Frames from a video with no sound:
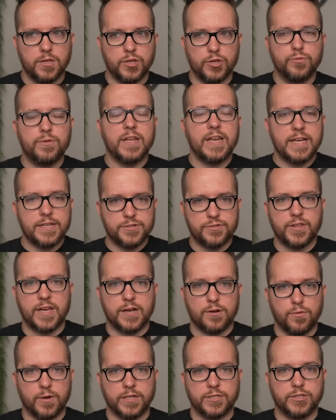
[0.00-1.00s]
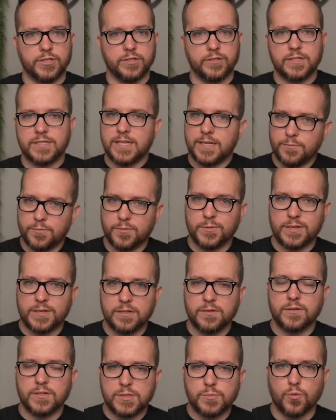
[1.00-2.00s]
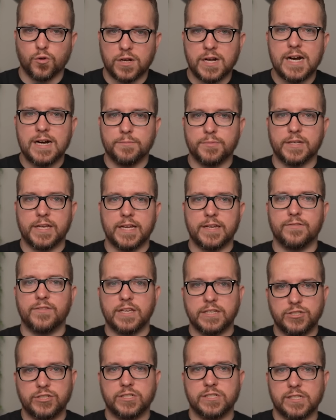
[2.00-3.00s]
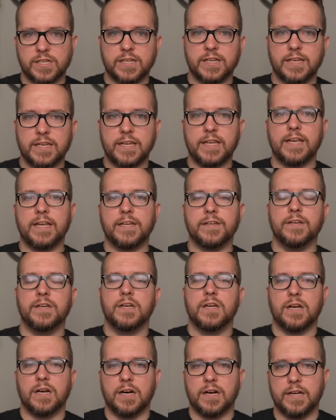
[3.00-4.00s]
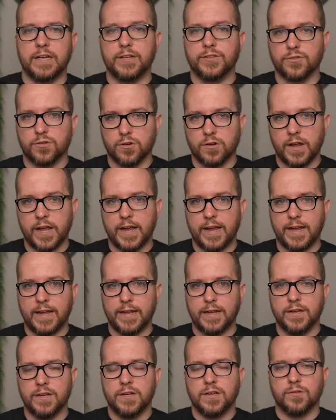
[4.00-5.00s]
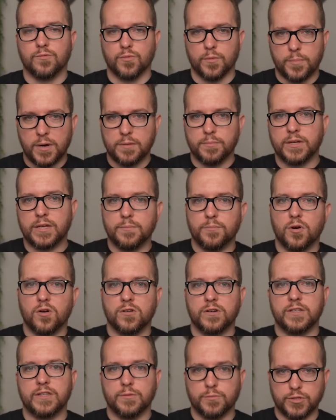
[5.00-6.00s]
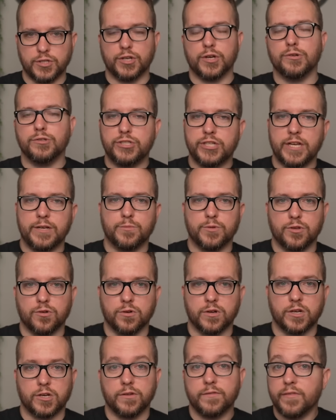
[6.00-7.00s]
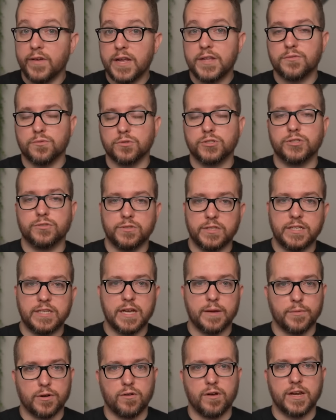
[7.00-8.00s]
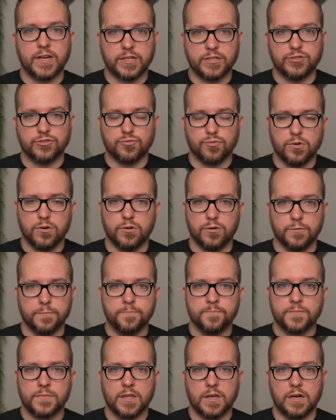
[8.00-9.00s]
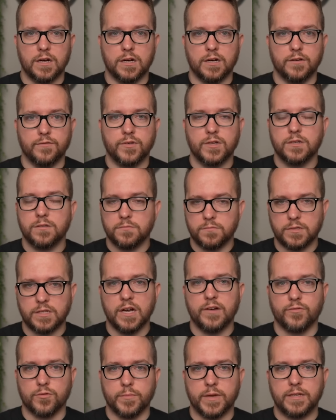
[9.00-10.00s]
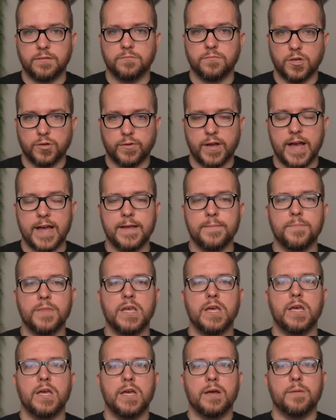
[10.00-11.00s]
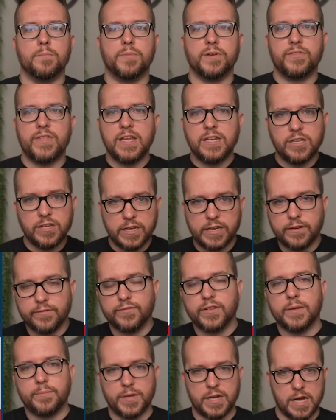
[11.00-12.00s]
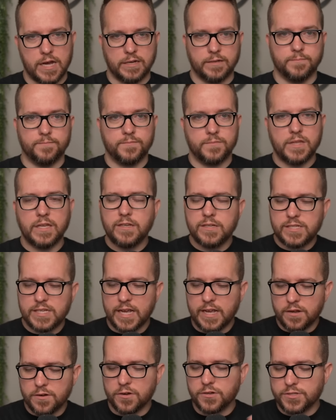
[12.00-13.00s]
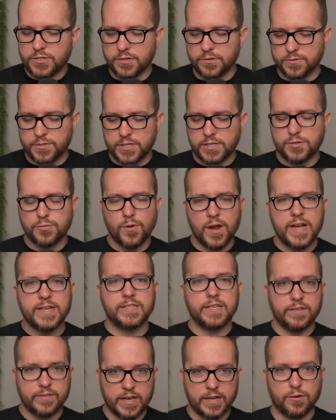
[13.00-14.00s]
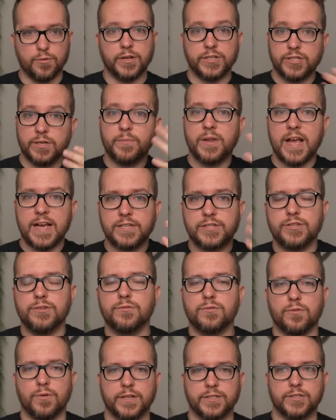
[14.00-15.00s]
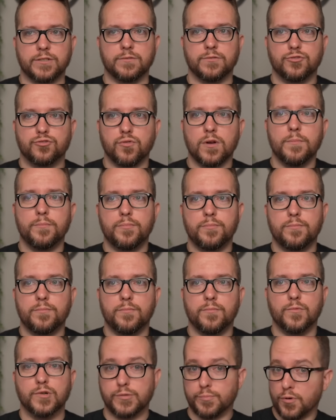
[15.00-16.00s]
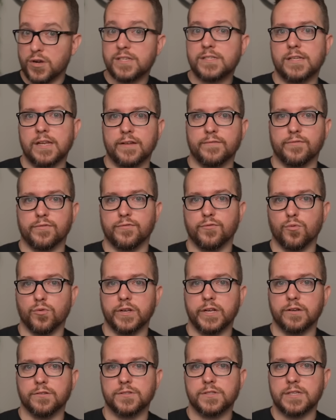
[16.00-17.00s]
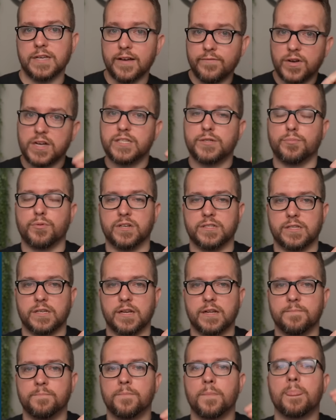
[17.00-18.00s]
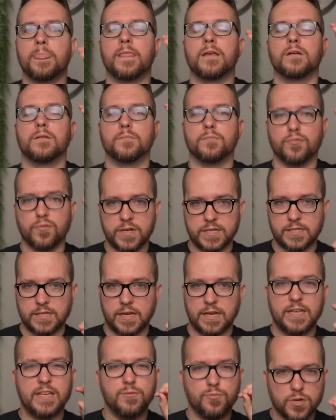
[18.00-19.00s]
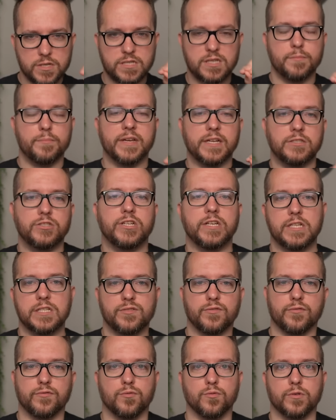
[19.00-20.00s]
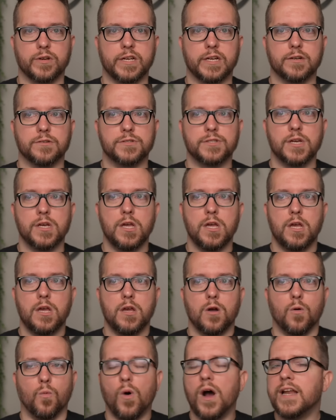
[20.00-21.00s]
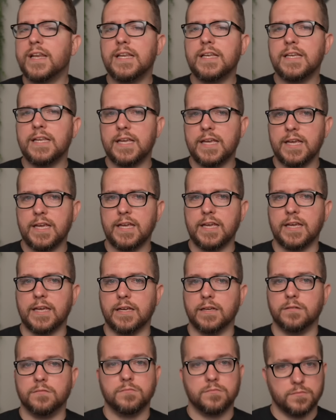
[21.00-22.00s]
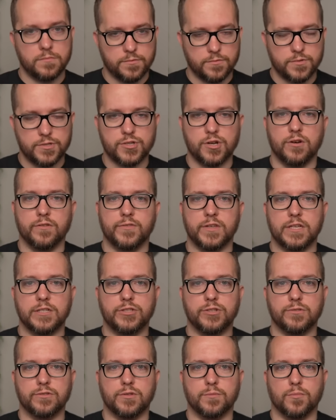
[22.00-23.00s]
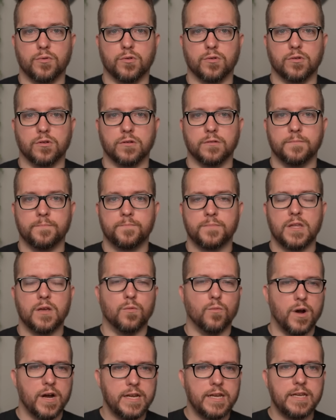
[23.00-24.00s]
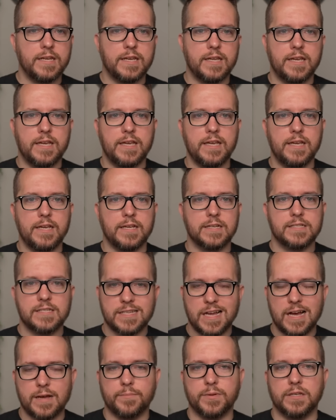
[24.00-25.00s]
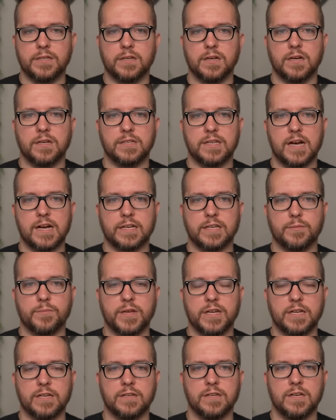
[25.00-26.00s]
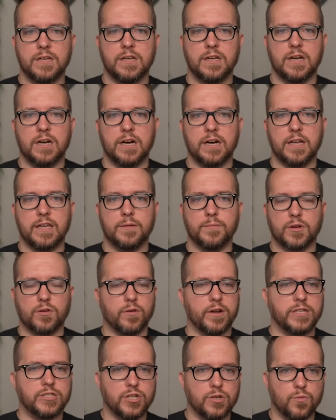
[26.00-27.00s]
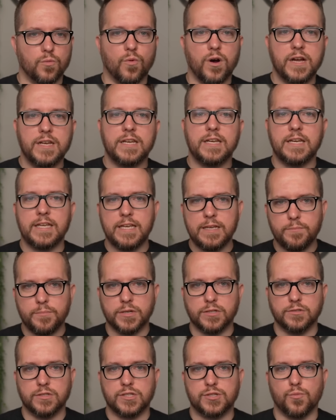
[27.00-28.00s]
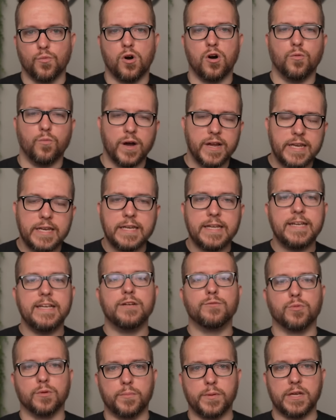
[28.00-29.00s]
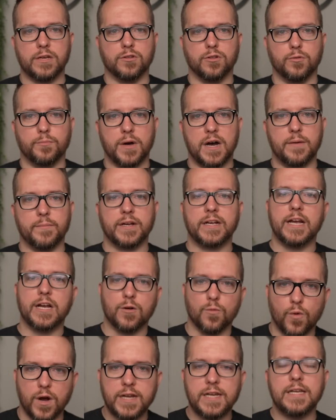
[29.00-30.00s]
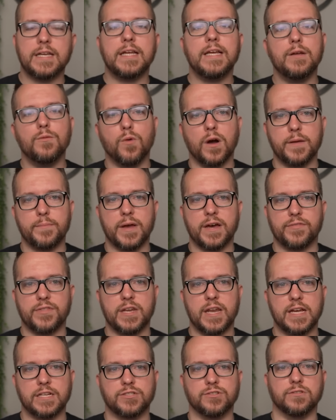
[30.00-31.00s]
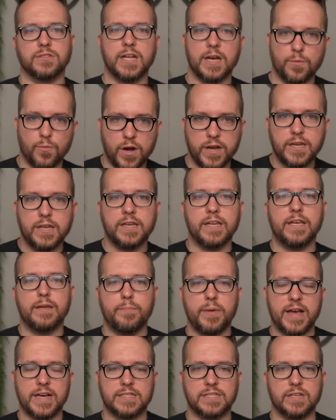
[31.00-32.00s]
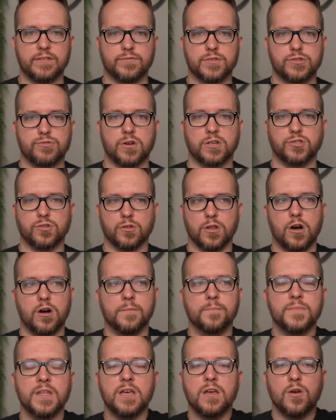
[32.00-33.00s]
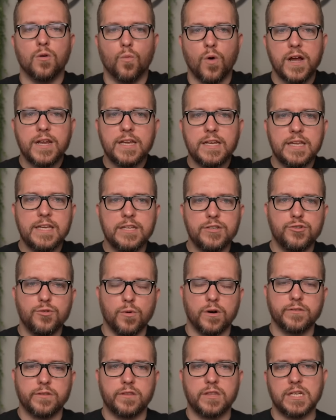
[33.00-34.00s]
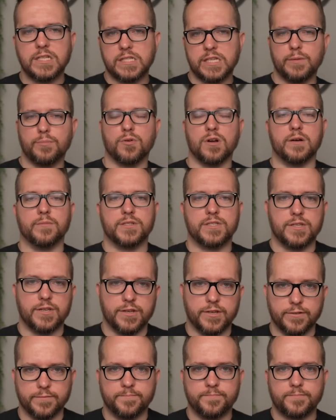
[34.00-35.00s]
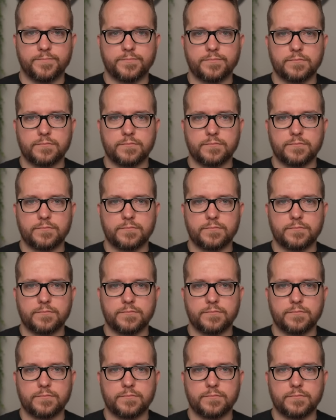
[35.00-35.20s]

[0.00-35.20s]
You can answer that question. You can say, well, it's more complicated than that. She's going to need uh, either a Republican Party that will negotiate with her in good faith, or she'll need Democratic control of government. OK, but then you need to flip it on them. Then you say, and also, since we're asking that question, I'm going to ask you a question. Trump was president for four years, not vice president, president. He was the big cheese for four years. Why didn't he solve the issue at the border? Why didn't he stop undocumented uh, immigration? Why didn't he build this wall? Why didn't he repeal Obamacare? Why didn't he wipe out the national debt? Why didn't he pass an infrastructure law? Why didn't he do all the things he promised to do?